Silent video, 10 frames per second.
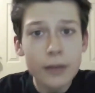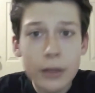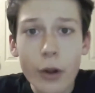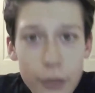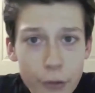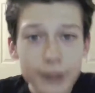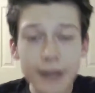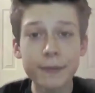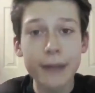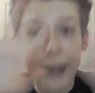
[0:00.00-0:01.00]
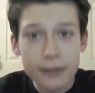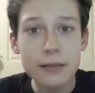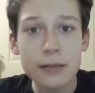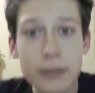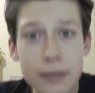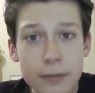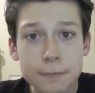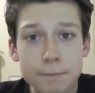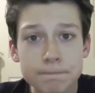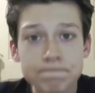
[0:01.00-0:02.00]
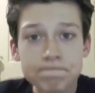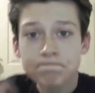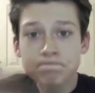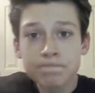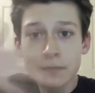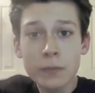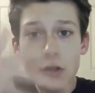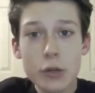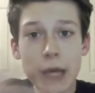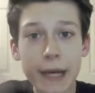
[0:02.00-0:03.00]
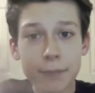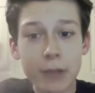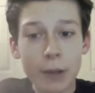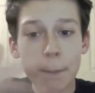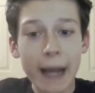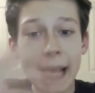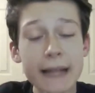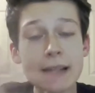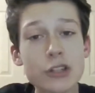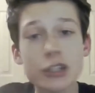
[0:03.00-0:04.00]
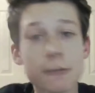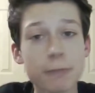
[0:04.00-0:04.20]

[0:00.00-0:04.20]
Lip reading: 30 FPS? You can't, look, my hand is just a